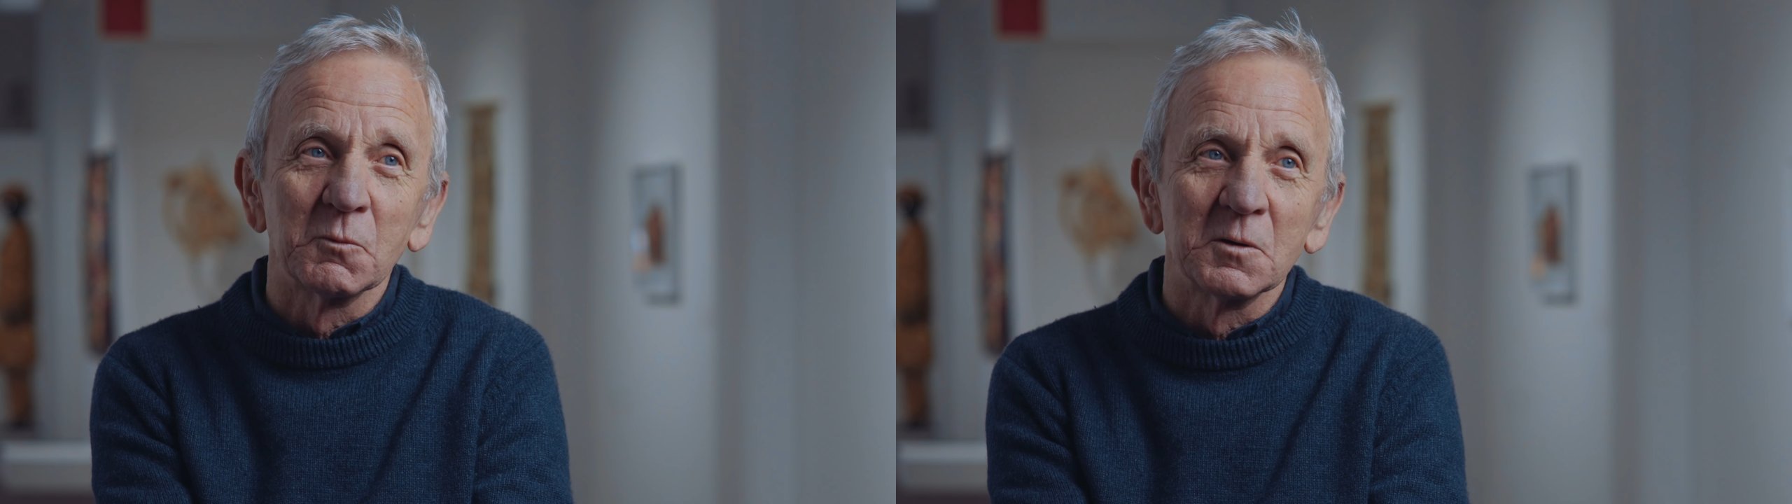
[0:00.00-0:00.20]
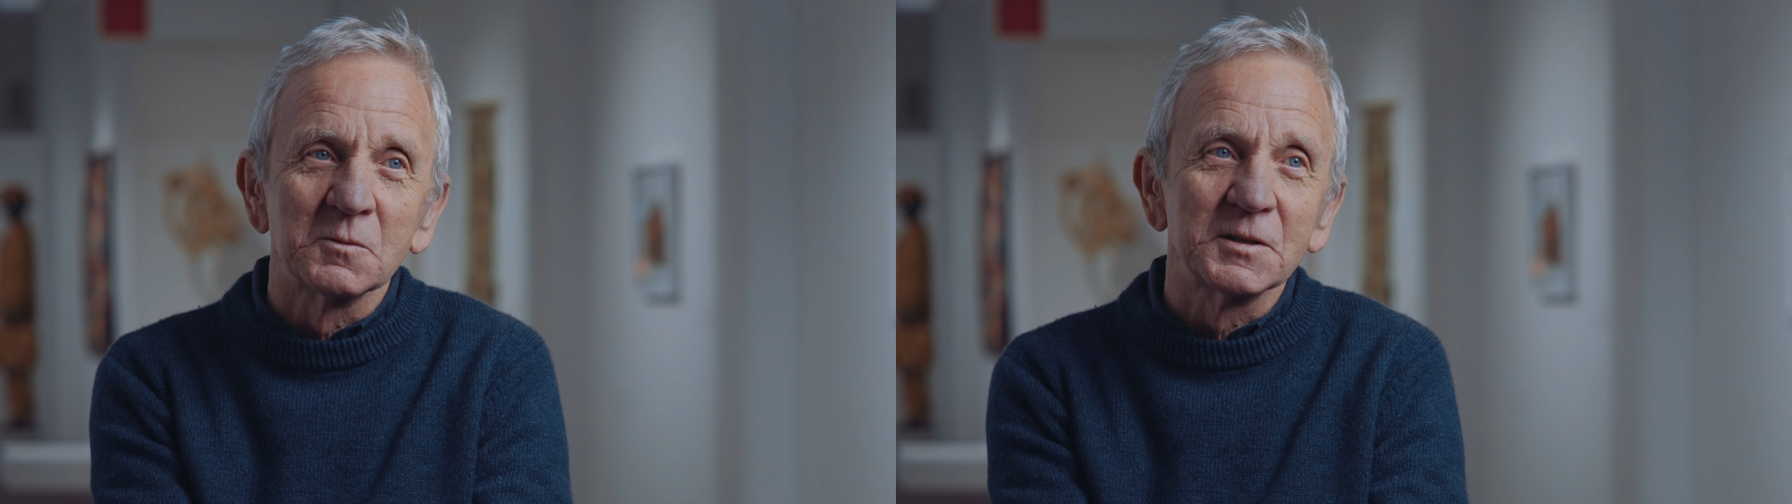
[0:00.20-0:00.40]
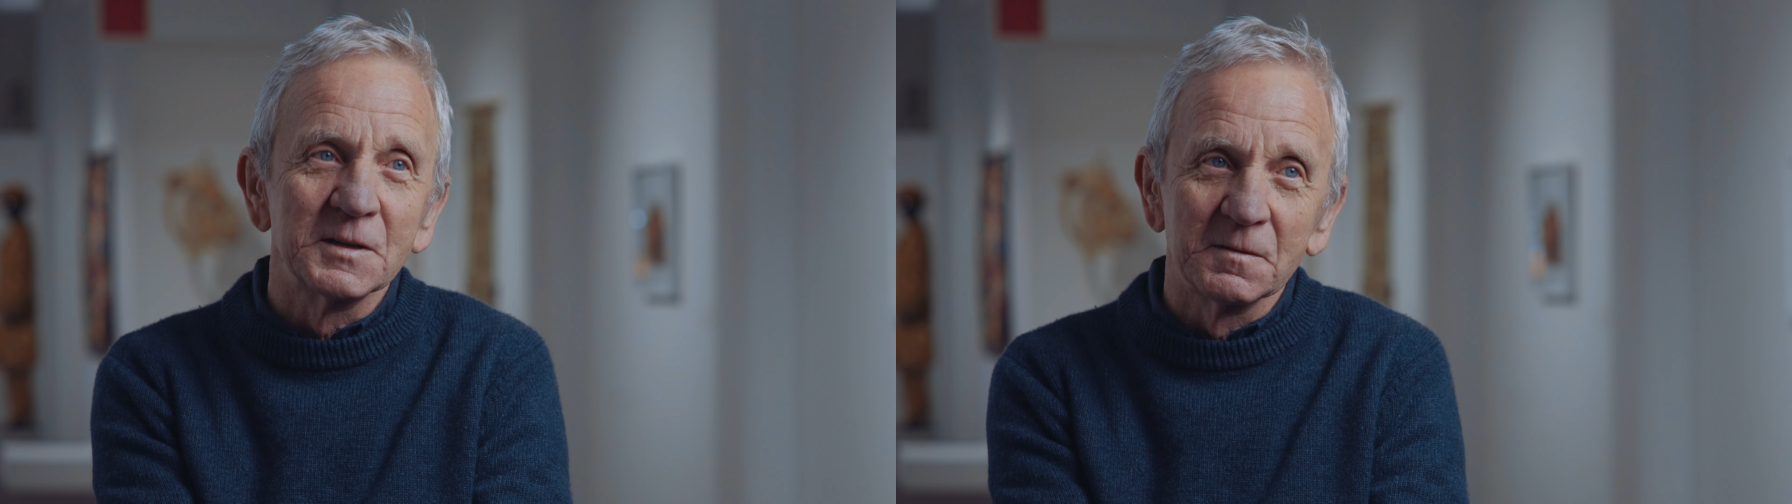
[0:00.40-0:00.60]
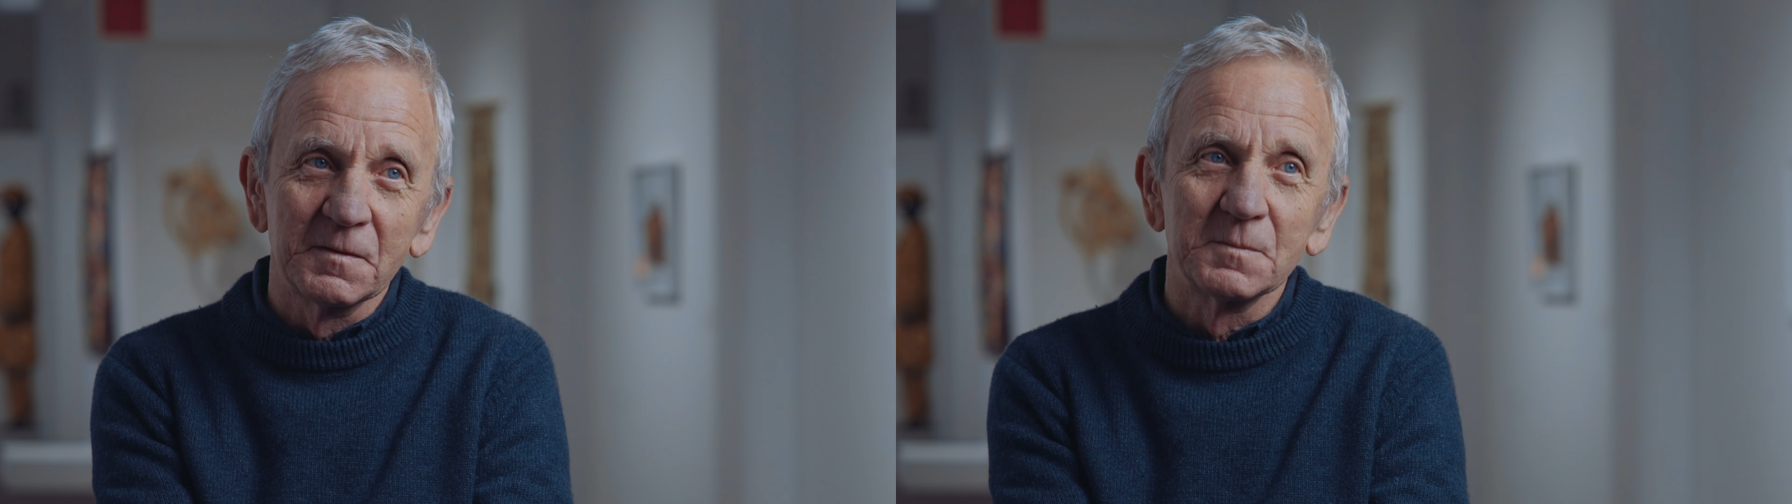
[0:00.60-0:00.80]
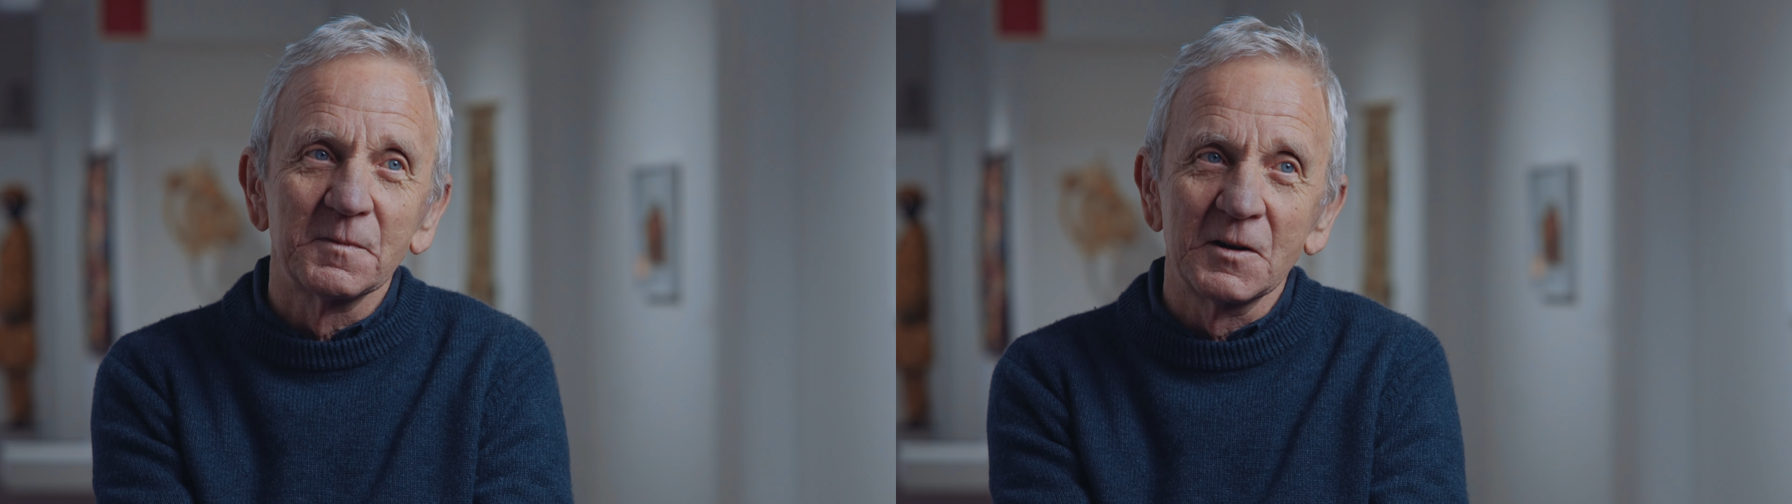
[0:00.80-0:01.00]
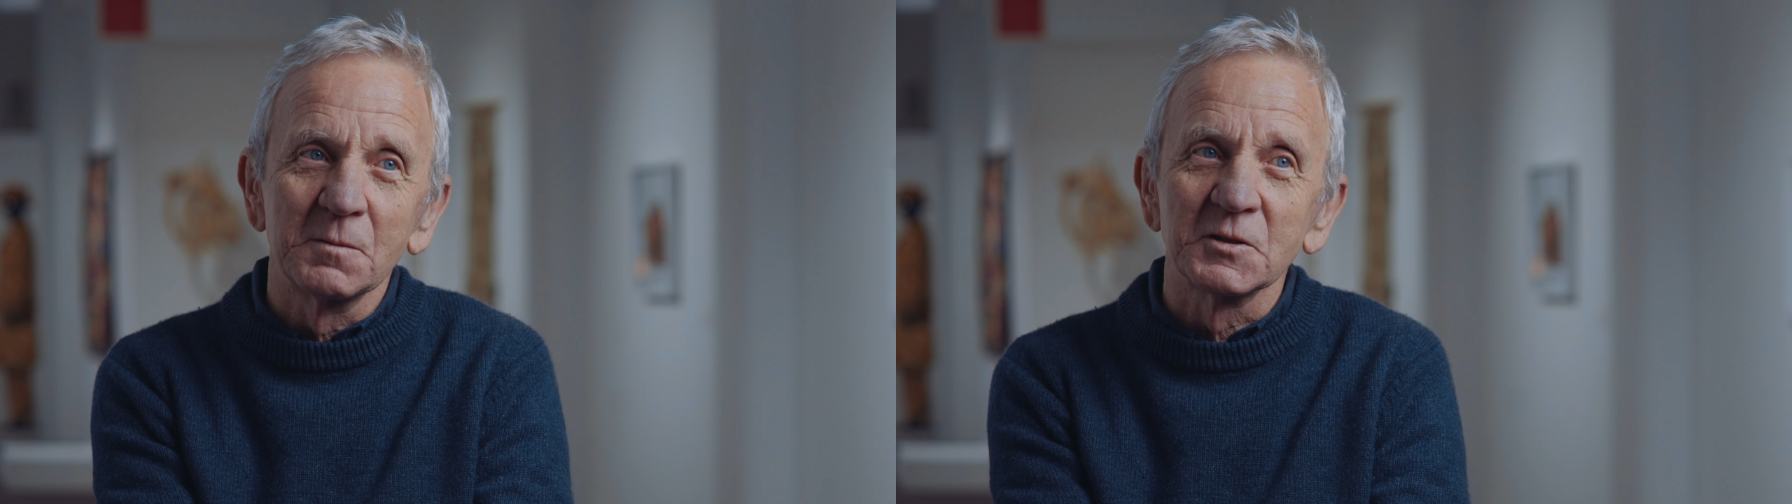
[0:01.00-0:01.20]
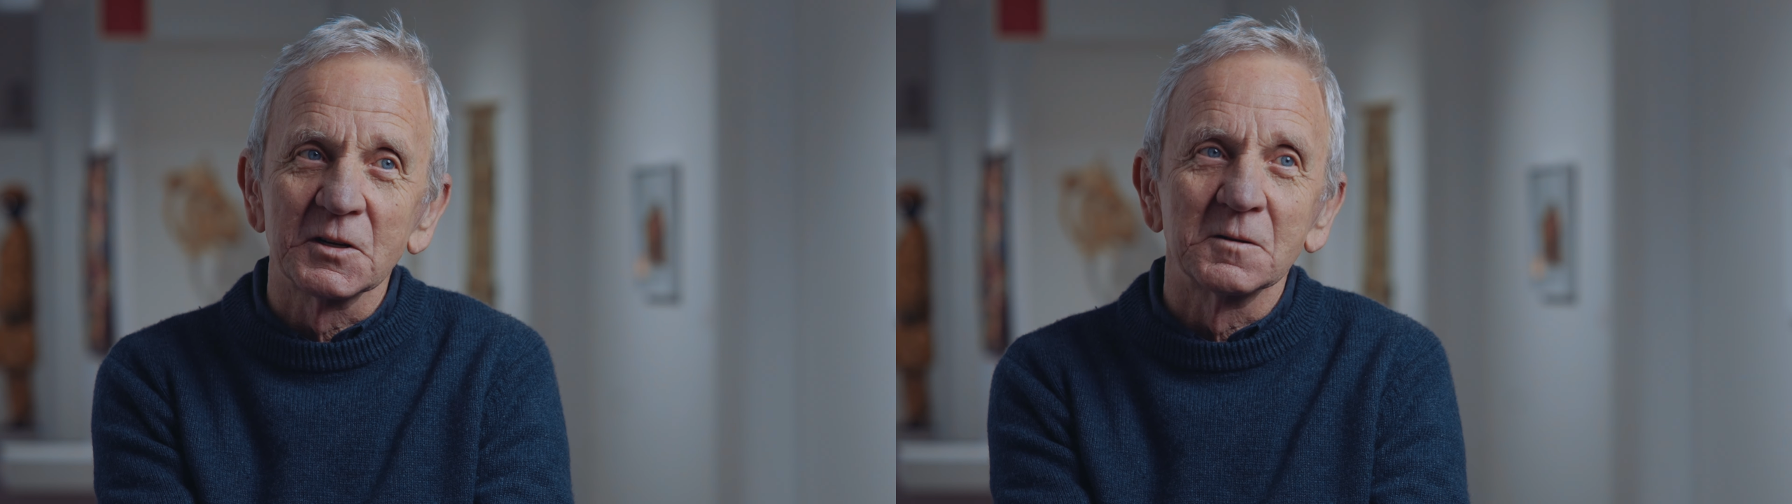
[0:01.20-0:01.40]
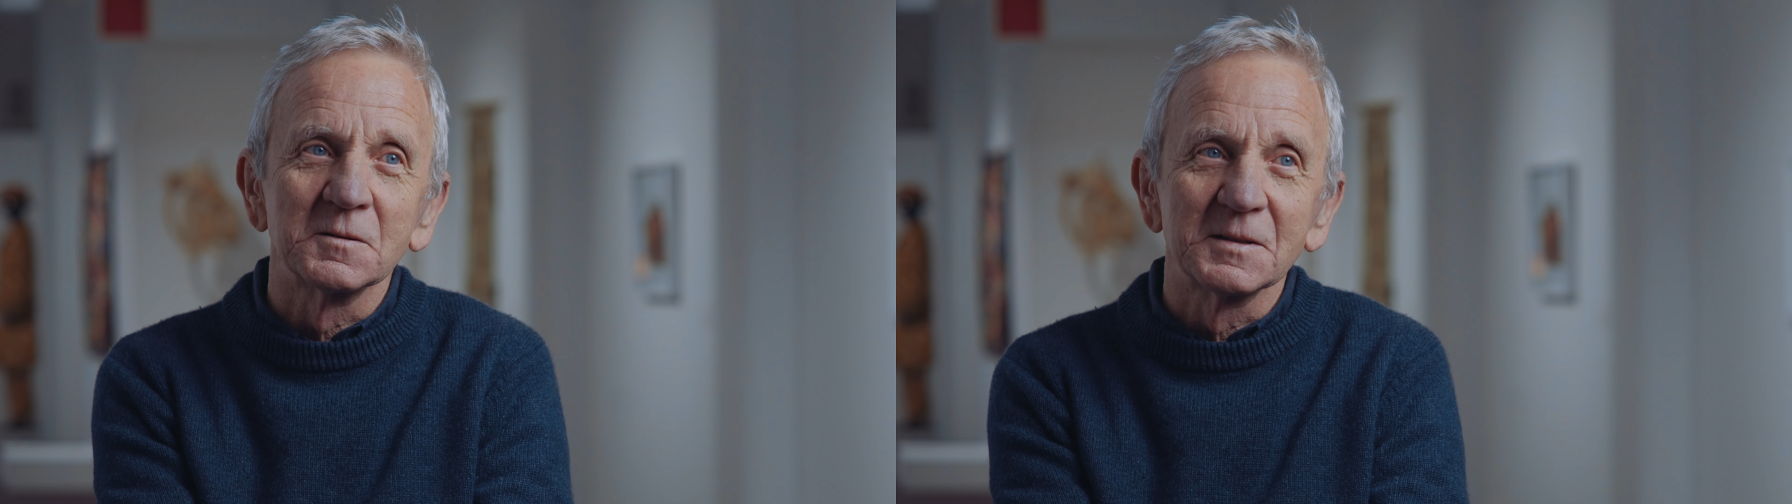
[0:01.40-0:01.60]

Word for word: world seeing fibre shows,